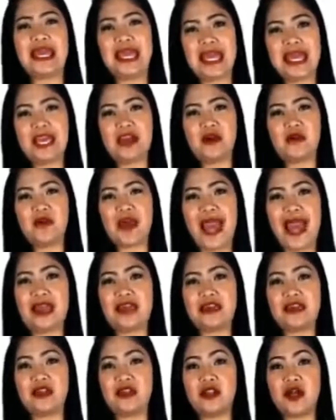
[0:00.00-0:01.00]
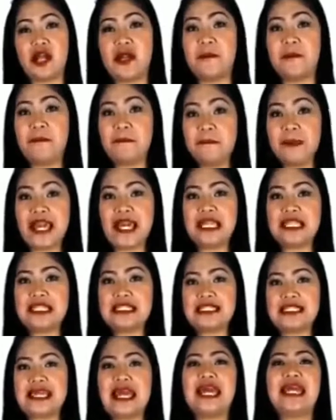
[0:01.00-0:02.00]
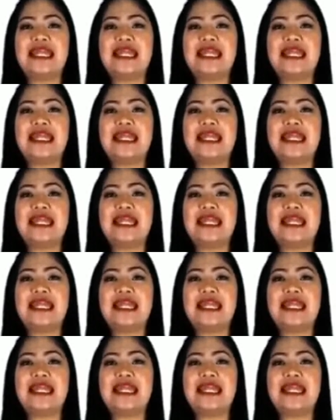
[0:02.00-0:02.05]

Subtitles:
Equiangular means